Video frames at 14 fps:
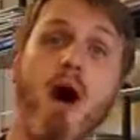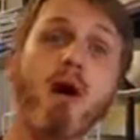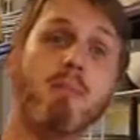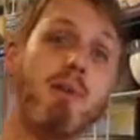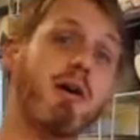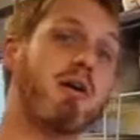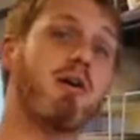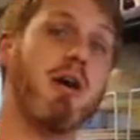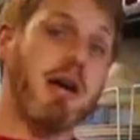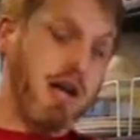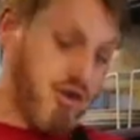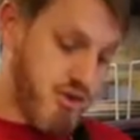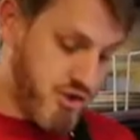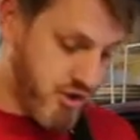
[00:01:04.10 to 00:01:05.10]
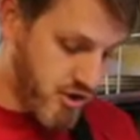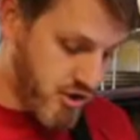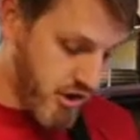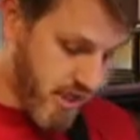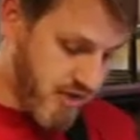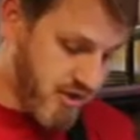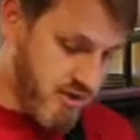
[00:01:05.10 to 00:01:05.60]
our butter and our sugar
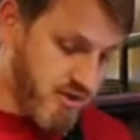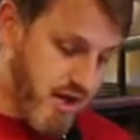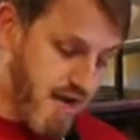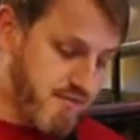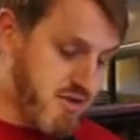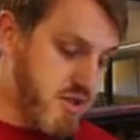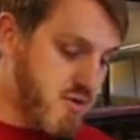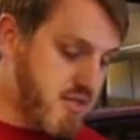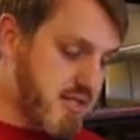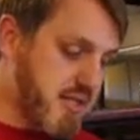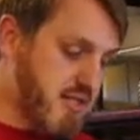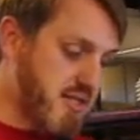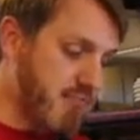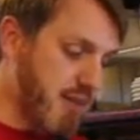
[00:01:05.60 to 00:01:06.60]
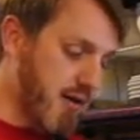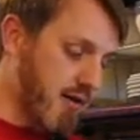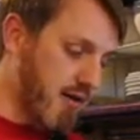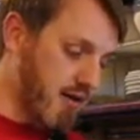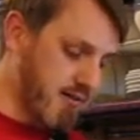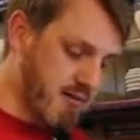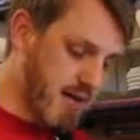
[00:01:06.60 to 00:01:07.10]
together. So I have 2 sticks of
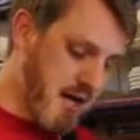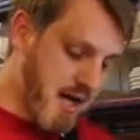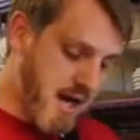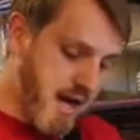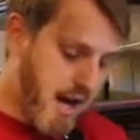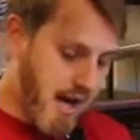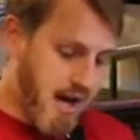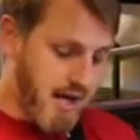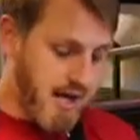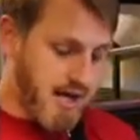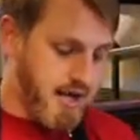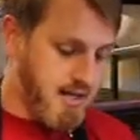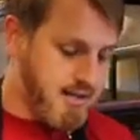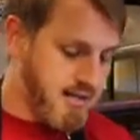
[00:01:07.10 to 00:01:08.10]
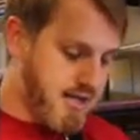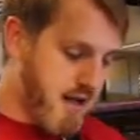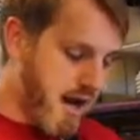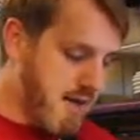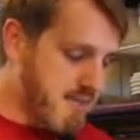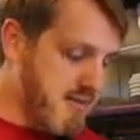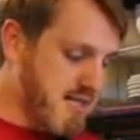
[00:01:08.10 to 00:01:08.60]
butter, and
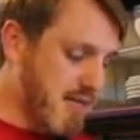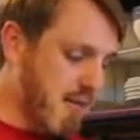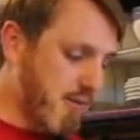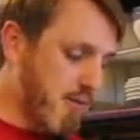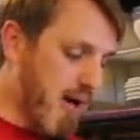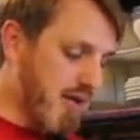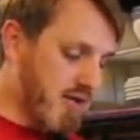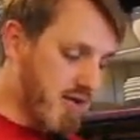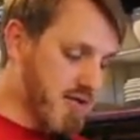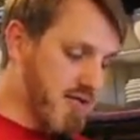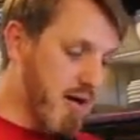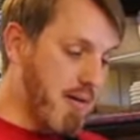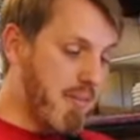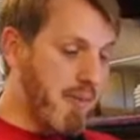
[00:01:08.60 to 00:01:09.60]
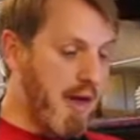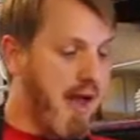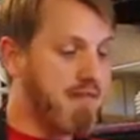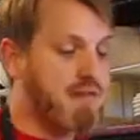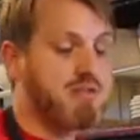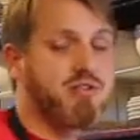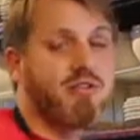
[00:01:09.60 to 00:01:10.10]
I'm just gonna break those up
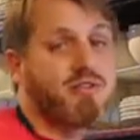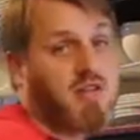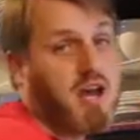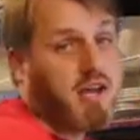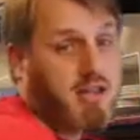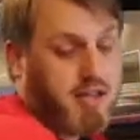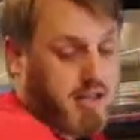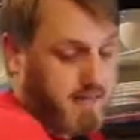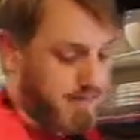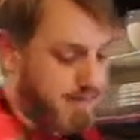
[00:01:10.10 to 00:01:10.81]
ever so slightly.